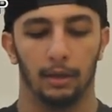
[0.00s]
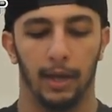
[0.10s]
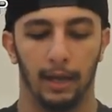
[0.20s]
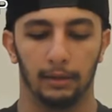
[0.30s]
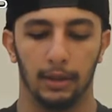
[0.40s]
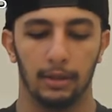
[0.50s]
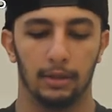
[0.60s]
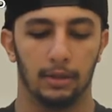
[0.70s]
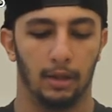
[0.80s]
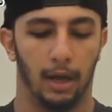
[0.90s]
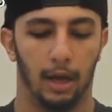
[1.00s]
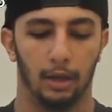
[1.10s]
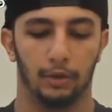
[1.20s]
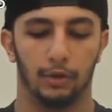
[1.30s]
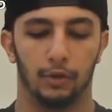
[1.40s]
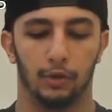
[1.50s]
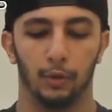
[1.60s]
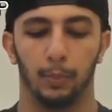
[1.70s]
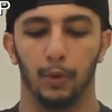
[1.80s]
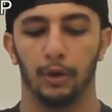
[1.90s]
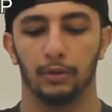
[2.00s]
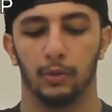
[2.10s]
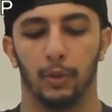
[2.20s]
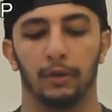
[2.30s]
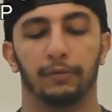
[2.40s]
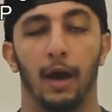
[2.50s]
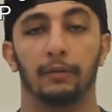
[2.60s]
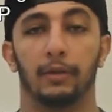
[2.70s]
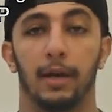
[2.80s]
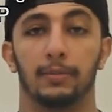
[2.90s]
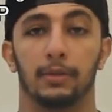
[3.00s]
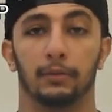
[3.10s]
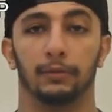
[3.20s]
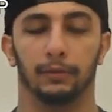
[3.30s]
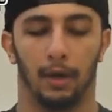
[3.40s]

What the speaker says: calories and 2.25 grams of